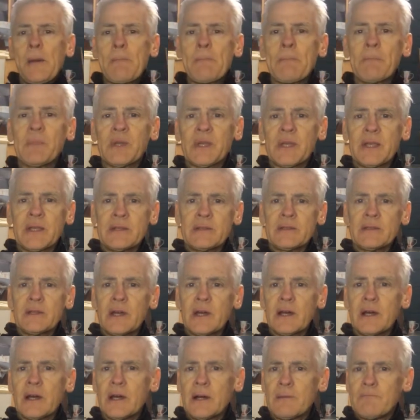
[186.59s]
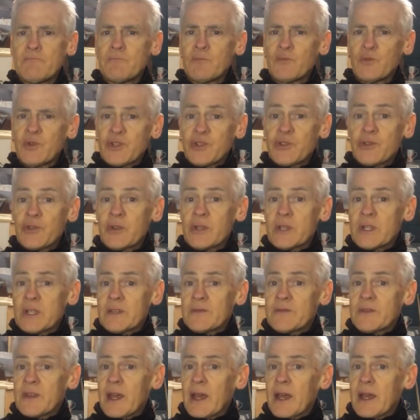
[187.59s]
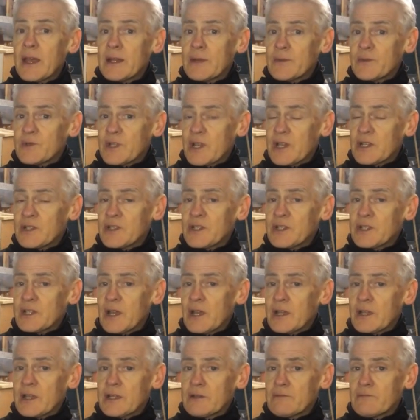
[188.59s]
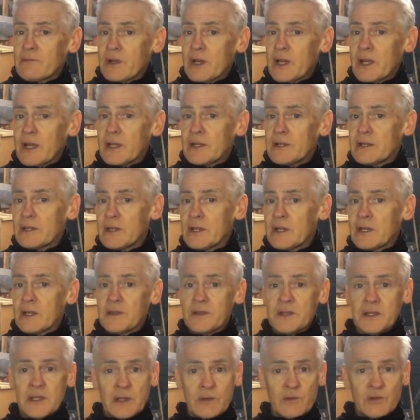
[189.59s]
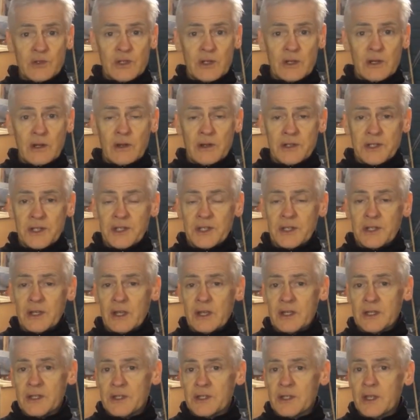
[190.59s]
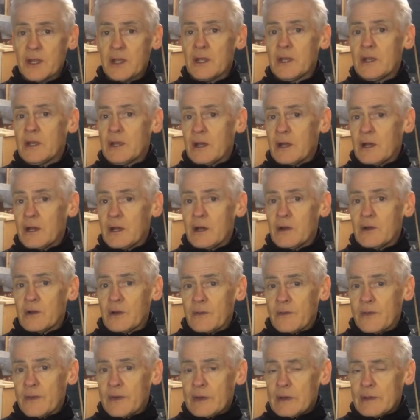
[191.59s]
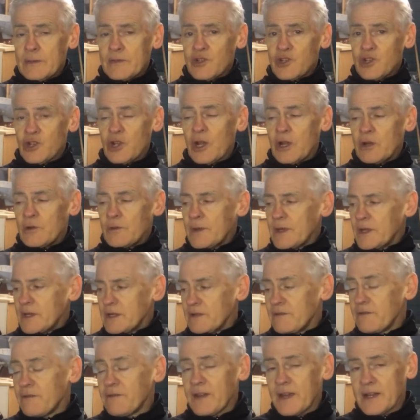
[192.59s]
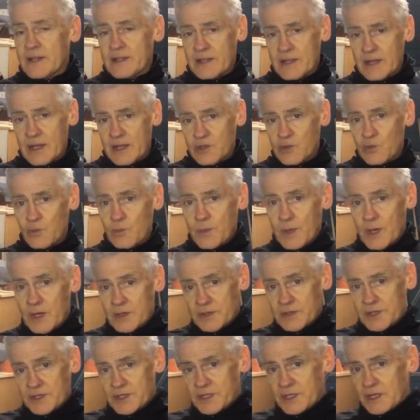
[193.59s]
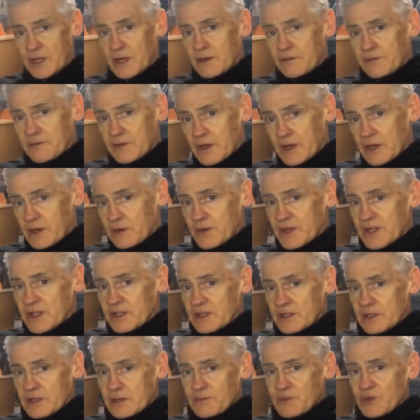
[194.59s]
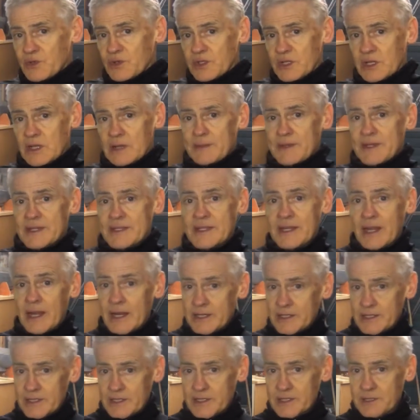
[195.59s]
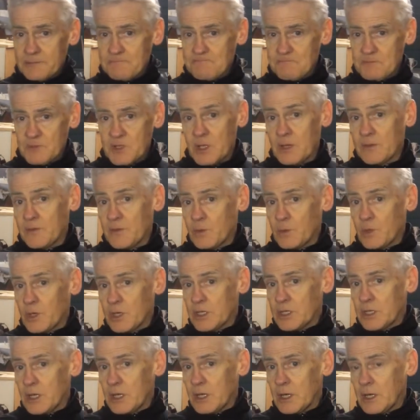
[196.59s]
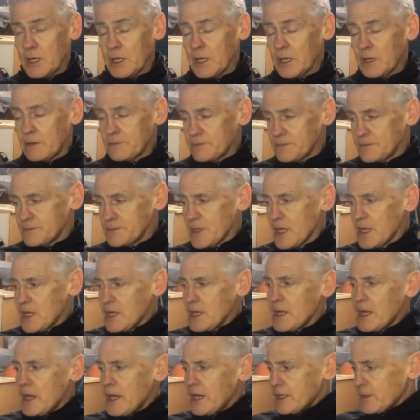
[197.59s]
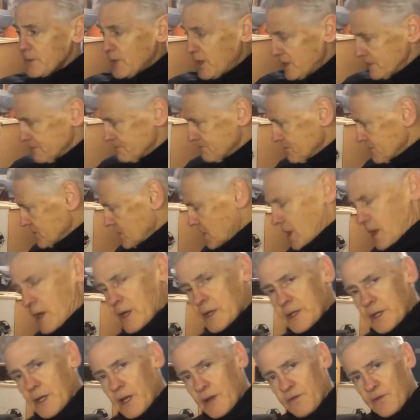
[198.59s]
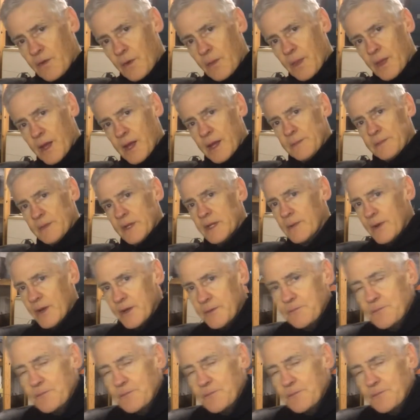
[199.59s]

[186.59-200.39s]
being retrieved, and it was actually taken round, I think it was the United States, on a bit of a show. And in fact, the actual boat itself now is in a museum in Texas, so if you want to check that out. Anyway, enough on that. Anyway,